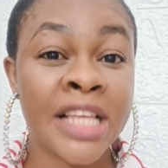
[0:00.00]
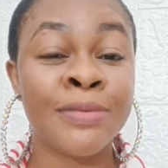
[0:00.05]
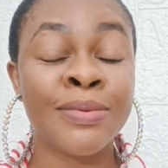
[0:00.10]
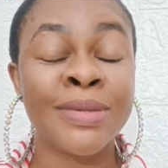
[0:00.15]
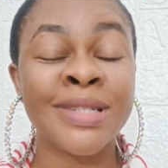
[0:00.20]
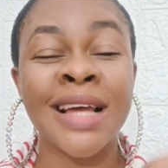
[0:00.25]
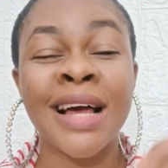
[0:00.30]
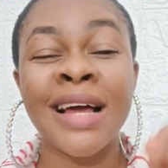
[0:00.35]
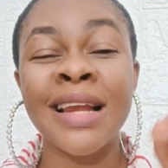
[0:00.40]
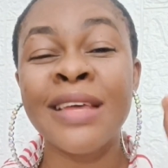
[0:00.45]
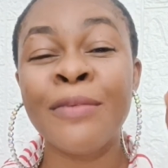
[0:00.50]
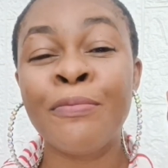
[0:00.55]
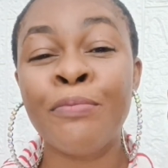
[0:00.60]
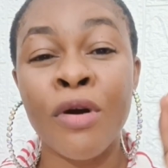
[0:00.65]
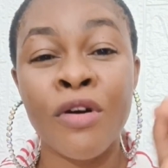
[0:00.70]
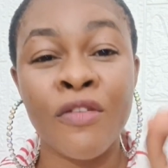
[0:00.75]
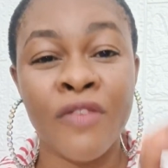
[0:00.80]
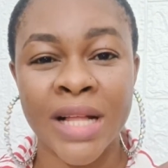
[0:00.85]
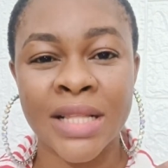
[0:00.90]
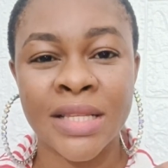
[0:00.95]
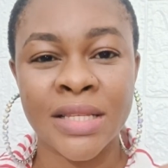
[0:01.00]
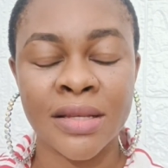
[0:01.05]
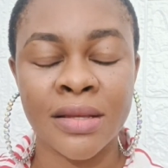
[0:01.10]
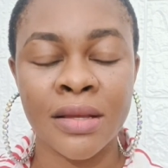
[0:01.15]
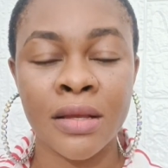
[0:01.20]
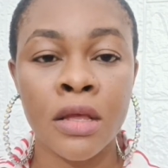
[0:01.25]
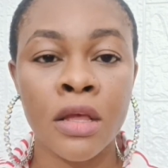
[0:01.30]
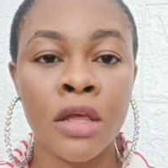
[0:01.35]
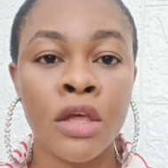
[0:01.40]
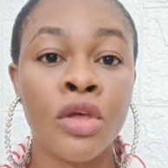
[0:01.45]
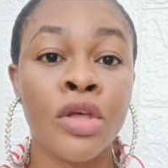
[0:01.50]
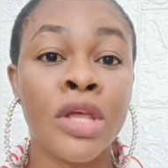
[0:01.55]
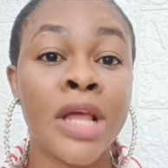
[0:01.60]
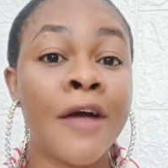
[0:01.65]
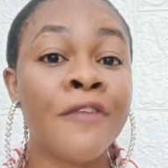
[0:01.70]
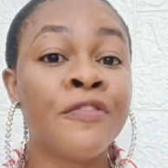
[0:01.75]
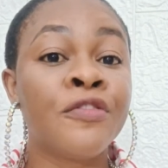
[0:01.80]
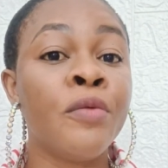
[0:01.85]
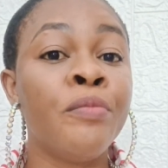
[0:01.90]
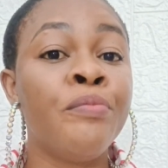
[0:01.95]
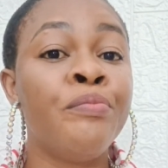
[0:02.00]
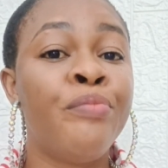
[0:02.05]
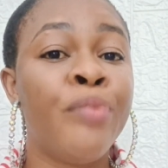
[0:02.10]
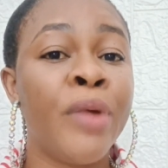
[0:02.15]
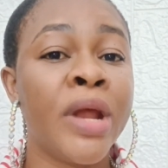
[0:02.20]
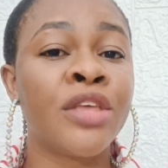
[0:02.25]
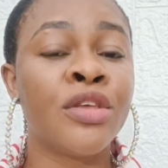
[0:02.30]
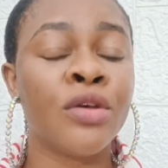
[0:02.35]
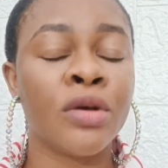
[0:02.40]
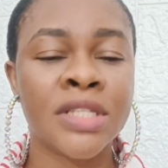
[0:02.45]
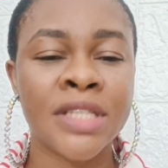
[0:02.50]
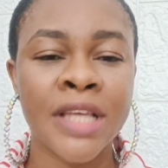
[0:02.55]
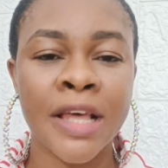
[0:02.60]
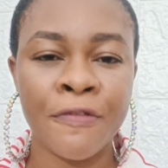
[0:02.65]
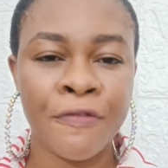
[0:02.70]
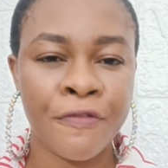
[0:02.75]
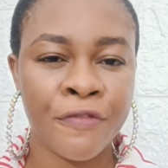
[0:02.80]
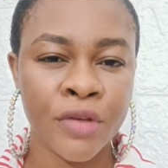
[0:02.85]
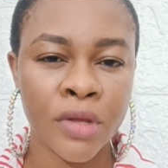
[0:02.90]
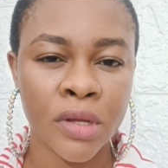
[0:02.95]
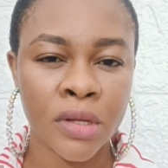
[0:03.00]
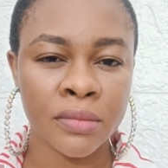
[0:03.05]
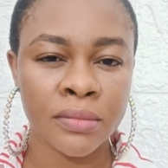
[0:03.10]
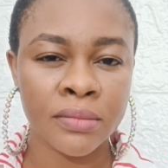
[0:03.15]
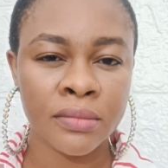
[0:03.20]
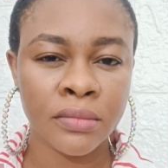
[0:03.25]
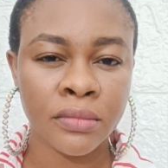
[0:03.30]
especially poverty. You have to break yourself free.